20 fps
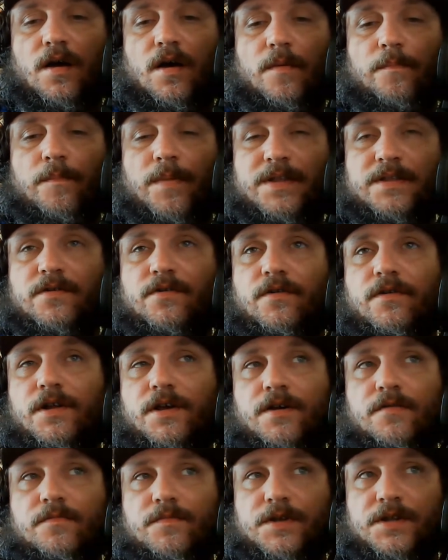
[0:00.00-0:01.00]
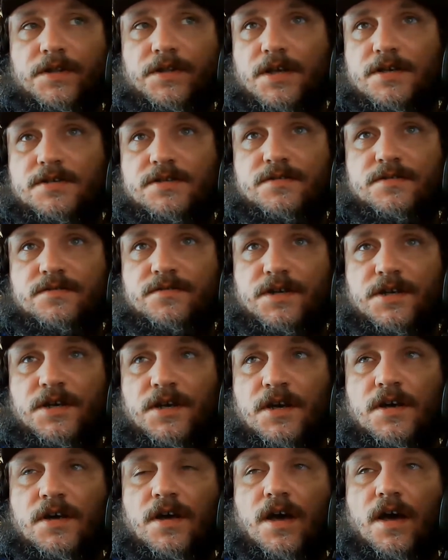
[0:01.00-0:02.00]
petroleum industry.
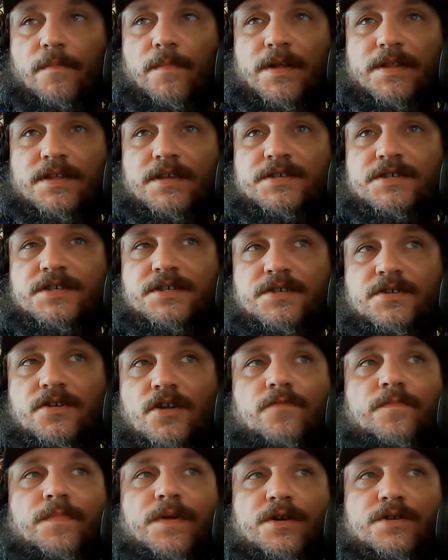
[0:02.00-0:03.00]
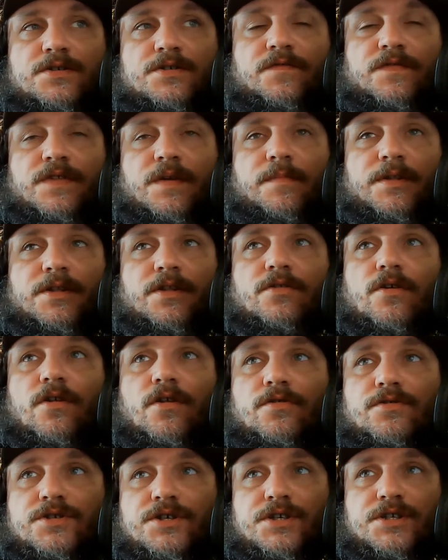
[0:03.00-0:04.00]
But this is not because of the
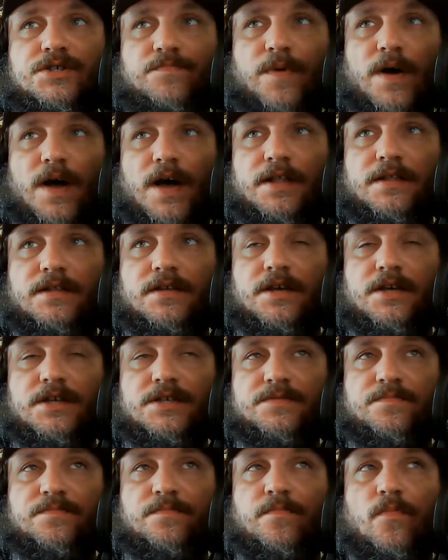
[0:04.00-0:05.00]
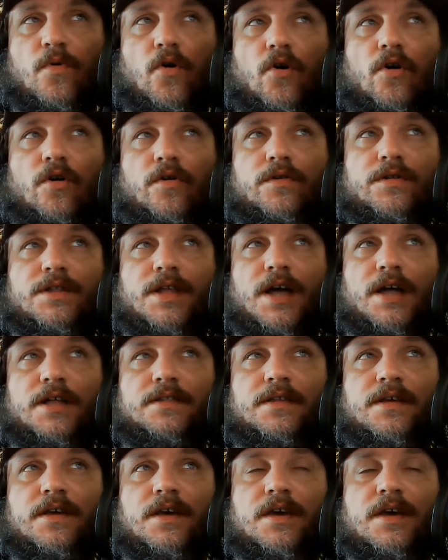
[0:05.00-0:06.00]
methodology is bad. It's more
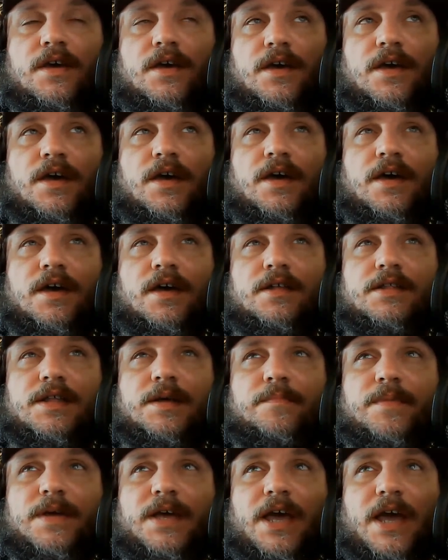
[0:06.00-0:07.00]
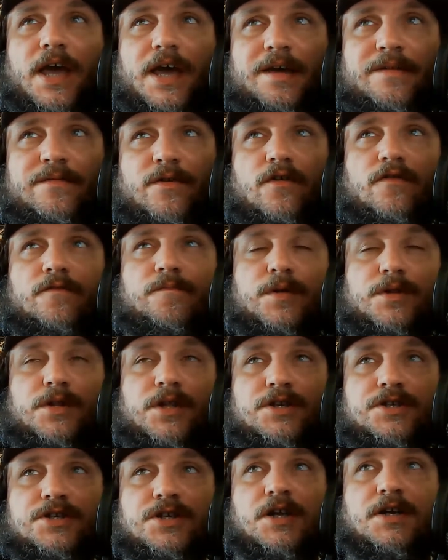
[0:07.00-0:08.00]
that the behavior of
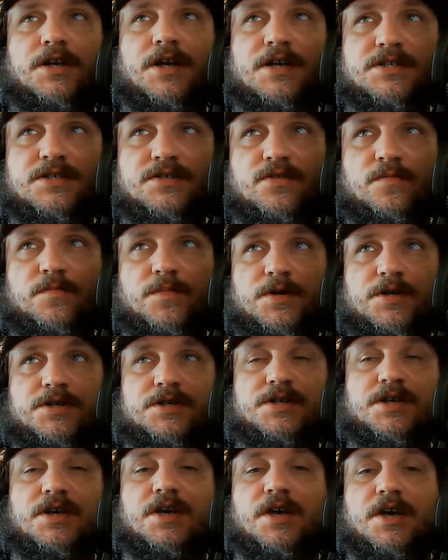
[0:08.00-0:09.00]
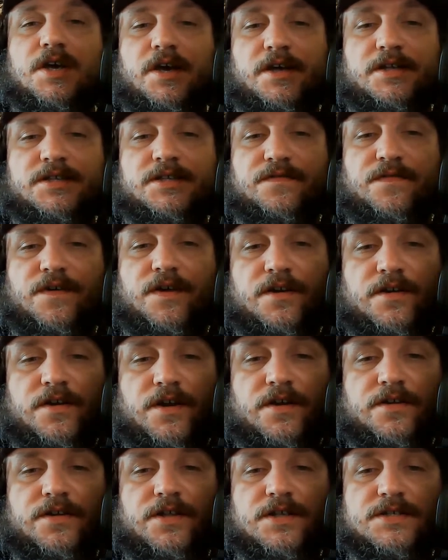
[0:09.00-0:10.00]
potential customers. It's very
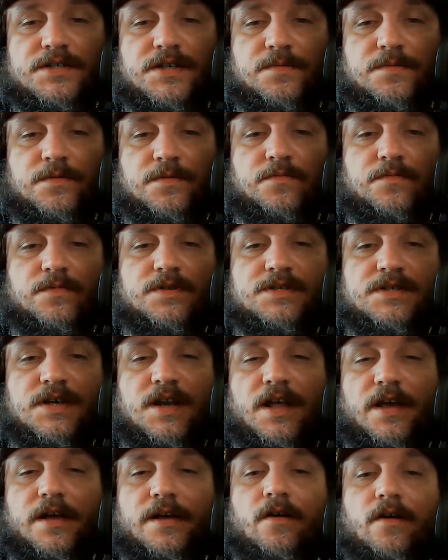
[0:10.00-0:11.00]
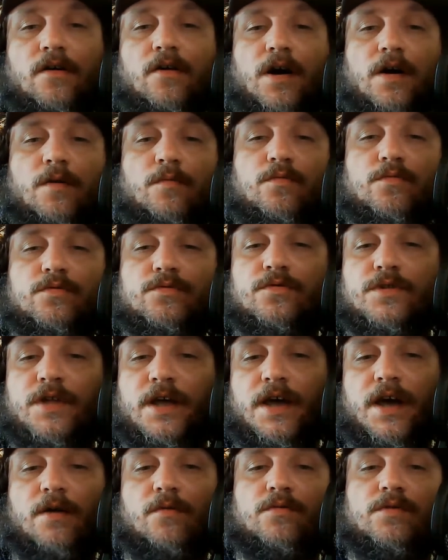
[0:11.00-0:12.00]
rare that someone will say like,
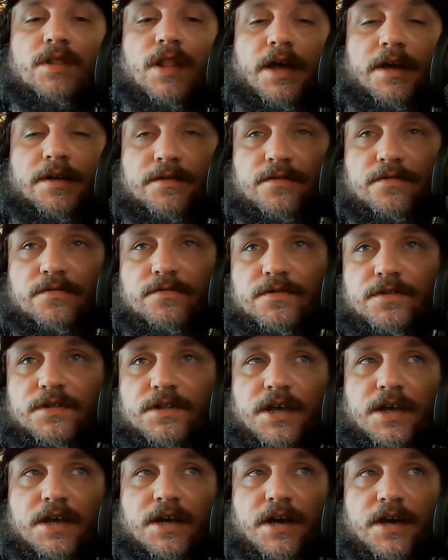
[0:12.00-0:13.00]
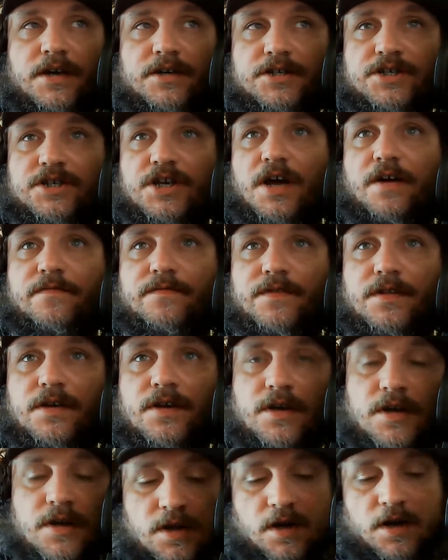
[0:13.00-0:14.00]
today I would like to dig a shaft.
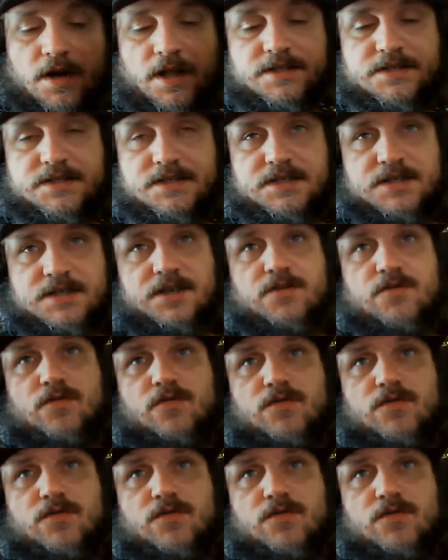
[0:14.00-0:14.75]
Let's see who